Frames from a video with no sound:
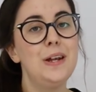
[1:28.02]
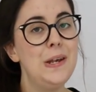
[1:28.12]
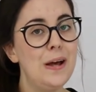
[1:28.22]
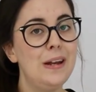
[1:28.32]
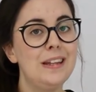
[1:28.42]

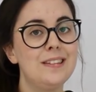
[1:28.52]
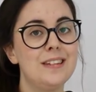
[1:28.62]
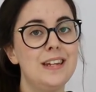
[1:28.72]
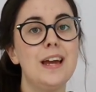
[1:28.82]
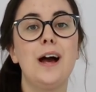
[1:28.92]
Now let's
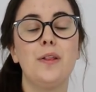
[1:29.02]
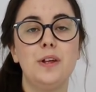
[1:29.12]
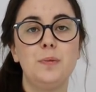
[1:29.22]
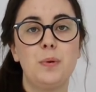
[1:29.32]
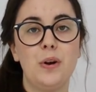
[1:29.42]
see how
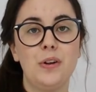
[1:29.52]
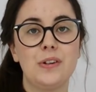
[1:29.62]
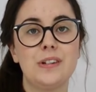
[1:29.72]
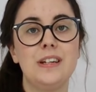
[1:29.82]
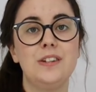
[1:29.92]
this
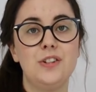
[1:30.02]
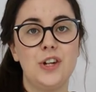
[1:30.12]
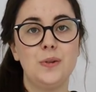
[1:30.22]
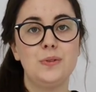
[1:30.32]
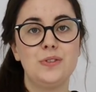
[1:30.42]
product is
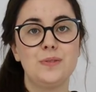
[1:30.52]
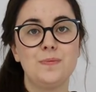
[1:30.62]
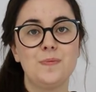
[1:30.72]
dosed.